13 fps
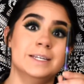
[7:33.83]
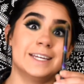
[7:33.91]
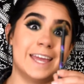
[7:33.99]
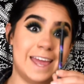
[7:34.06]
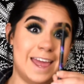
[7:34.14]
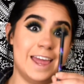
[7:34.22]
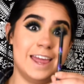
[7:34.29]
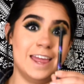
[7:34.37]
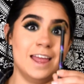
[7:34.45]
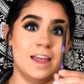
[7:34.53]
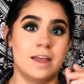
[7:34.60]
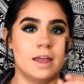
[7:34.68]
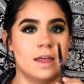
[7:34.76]
Decay
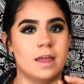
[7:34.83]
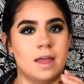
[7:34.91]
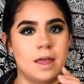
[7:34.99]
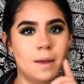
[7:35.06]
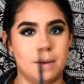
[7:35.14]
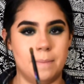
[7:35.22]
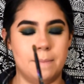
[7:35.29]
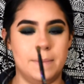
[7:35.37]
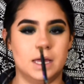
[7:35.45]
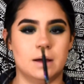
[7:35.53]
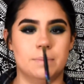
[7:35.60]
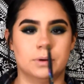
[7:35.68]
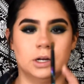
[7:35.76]

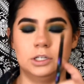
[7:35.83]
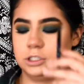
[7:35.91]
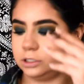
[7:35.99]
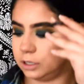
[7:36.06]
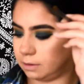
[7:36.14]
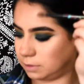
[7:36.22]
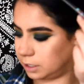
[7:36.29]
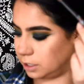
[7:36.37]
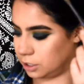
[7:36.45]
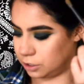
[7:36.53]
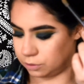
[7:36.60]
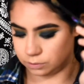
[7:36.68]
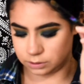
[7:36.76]
makeup brush. I'm gonna
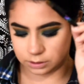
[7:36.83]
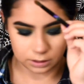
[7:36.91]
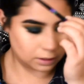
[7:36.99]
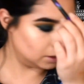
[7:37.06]
use